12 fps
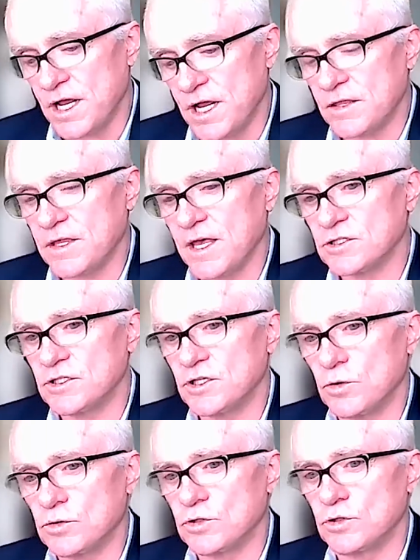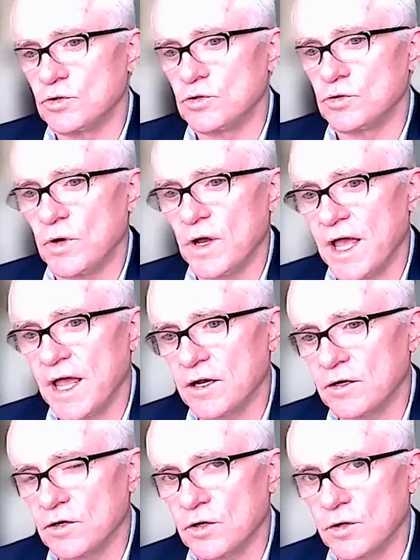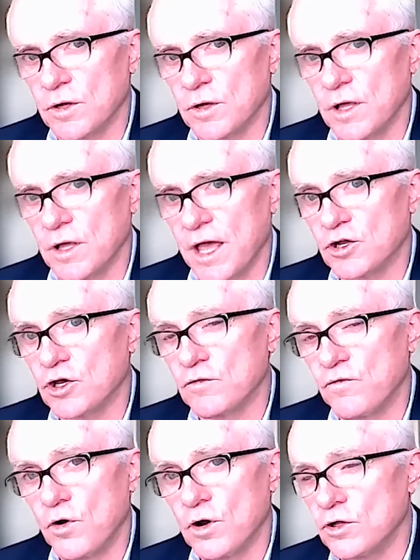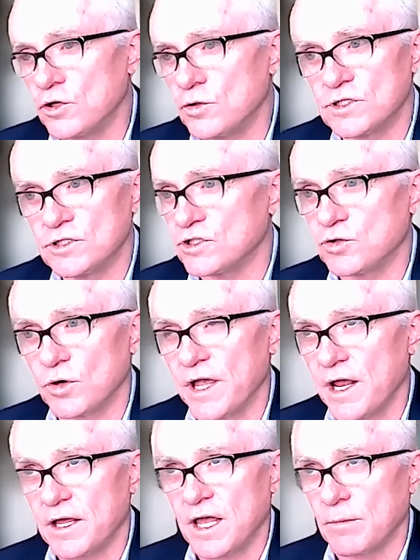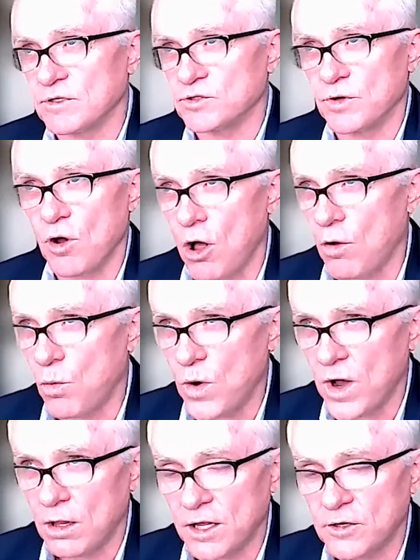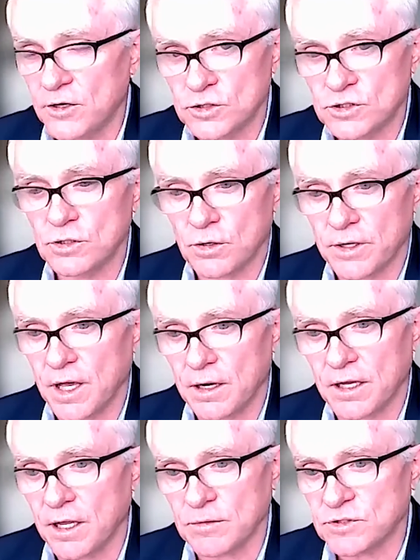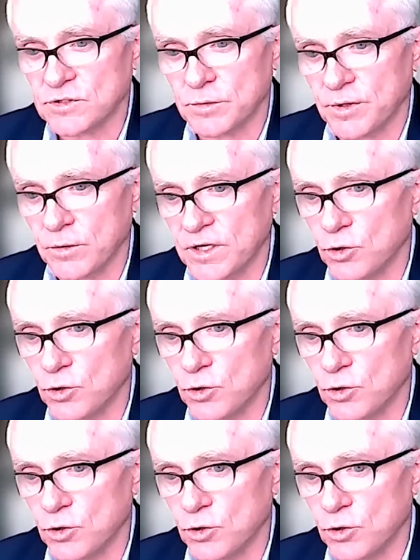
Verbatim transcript: take that C O two and, and convert it using just organic chemistry, all well understood organic chemistry, by the way.